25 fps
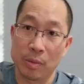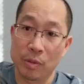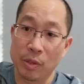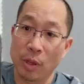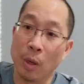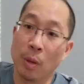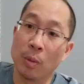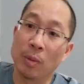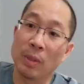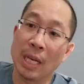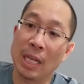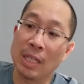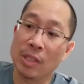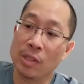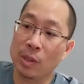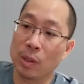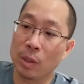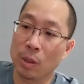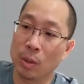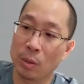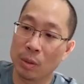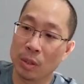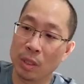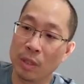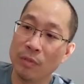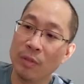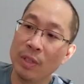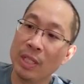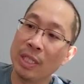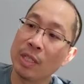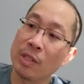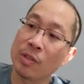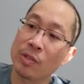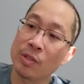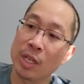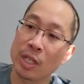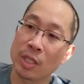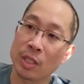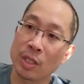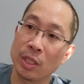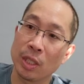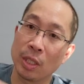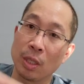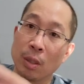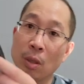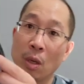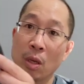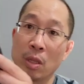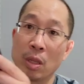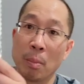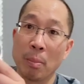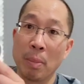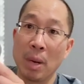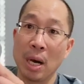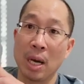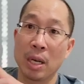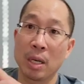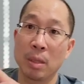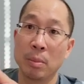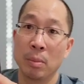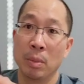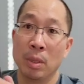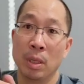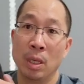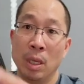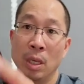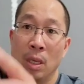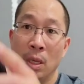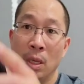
So nice little convenient section here on the bottom.